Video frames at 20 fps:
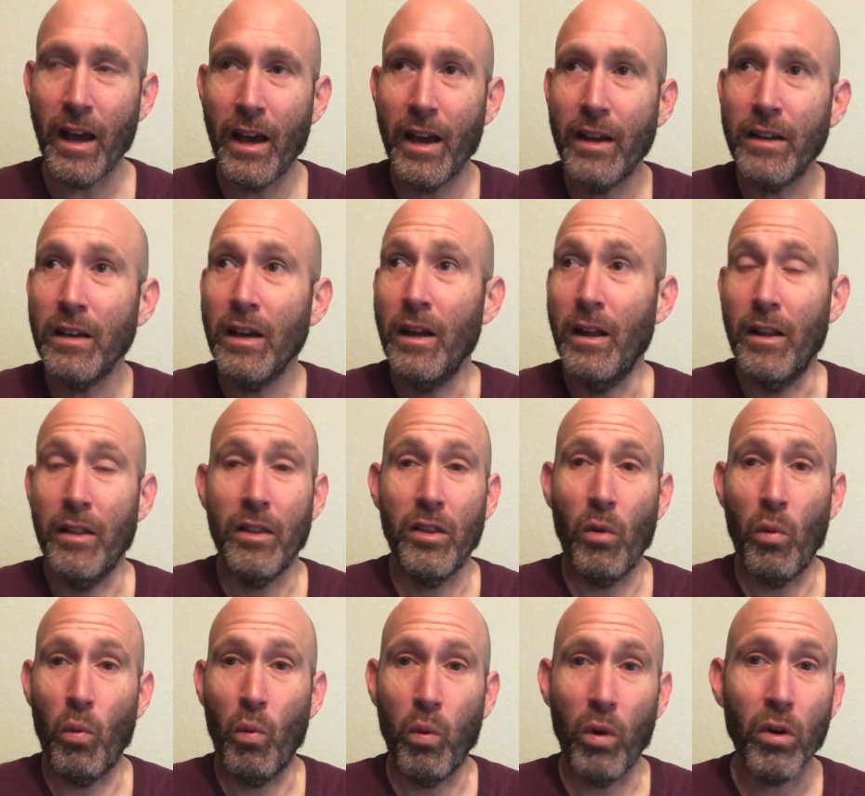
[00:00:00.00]
And the
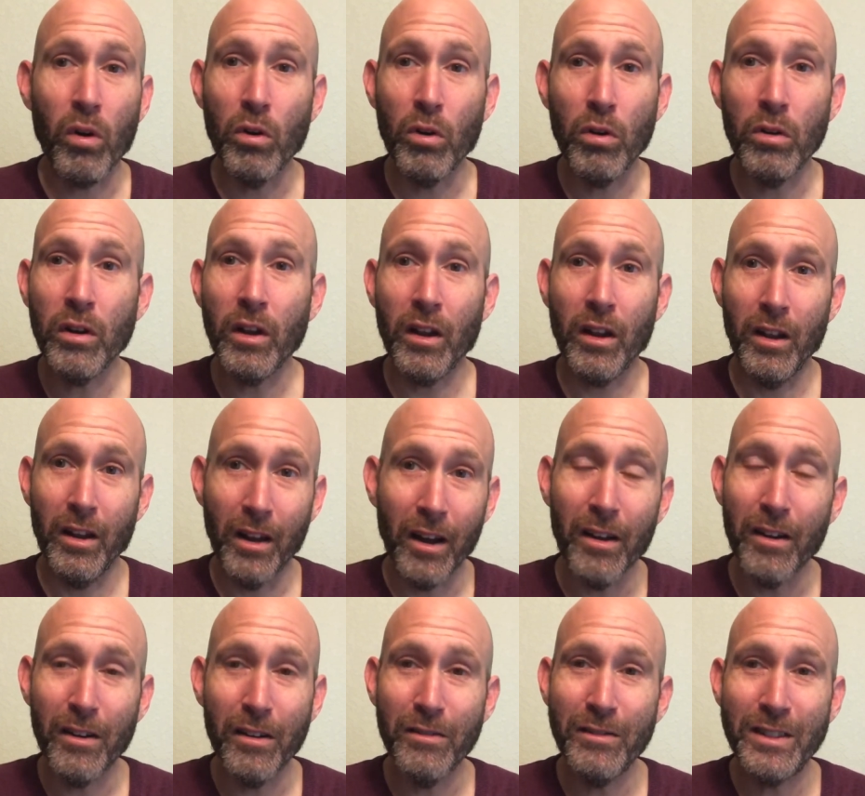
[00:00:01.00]
world
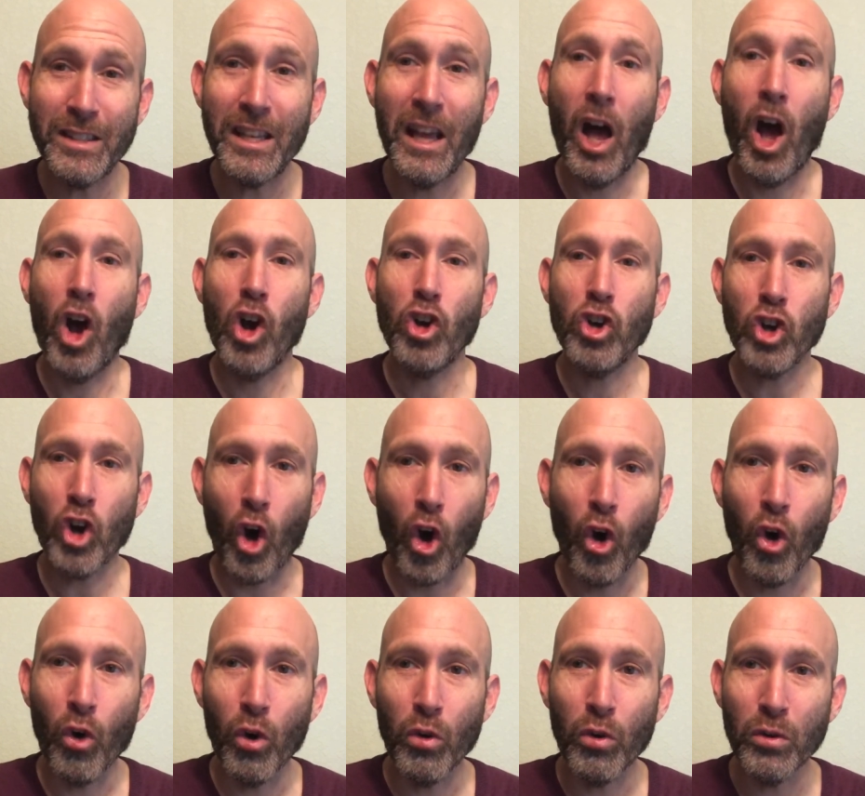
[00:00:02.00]
loves
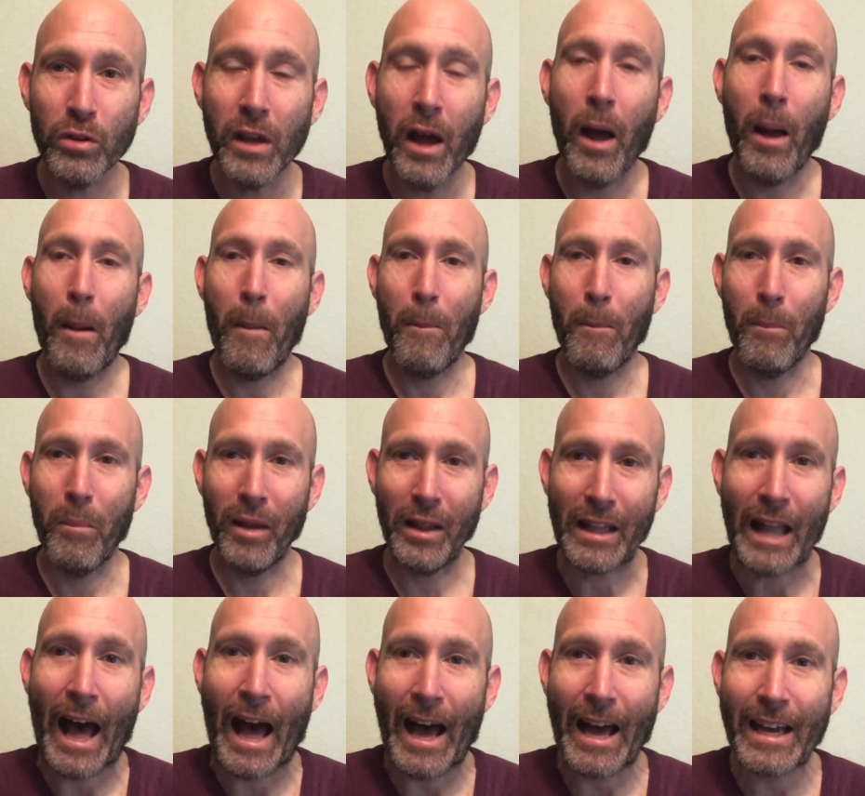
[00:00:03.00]
cold
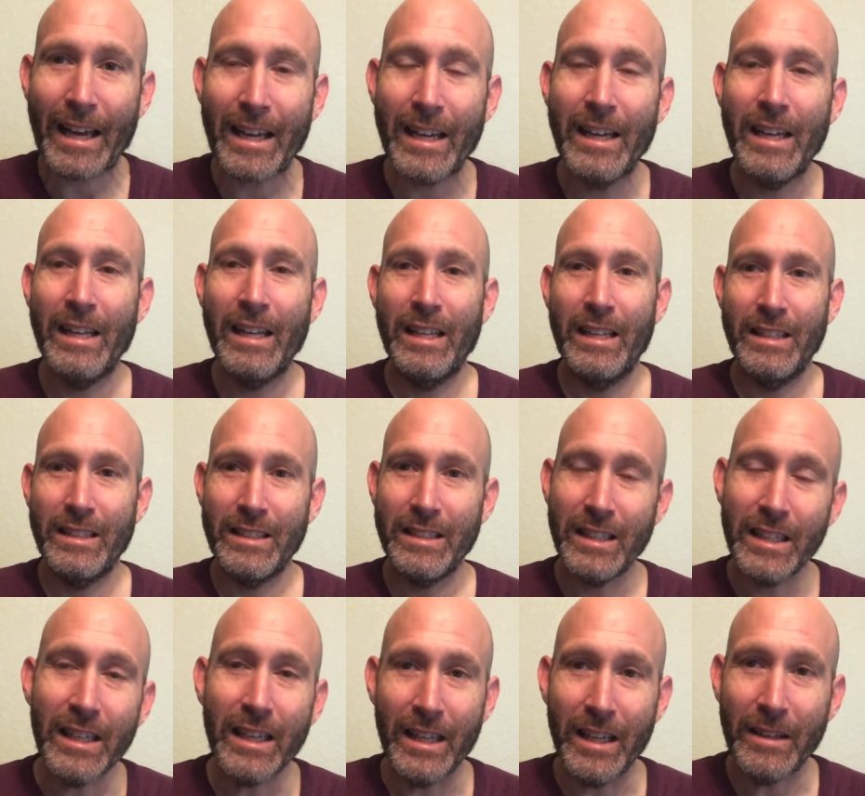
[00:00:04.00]
black
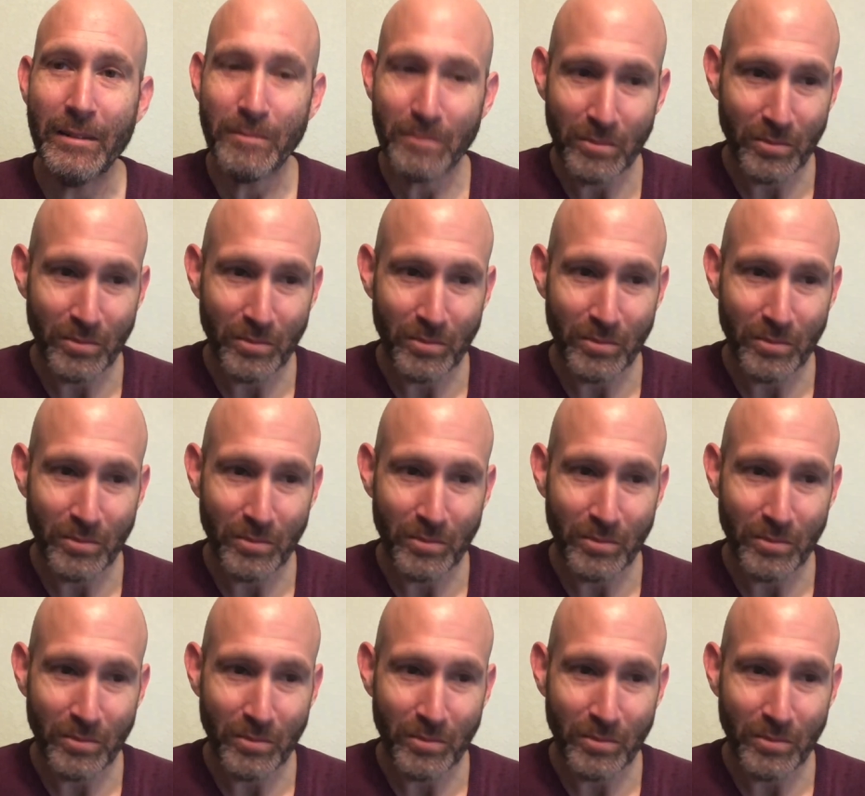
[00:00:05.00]
tea.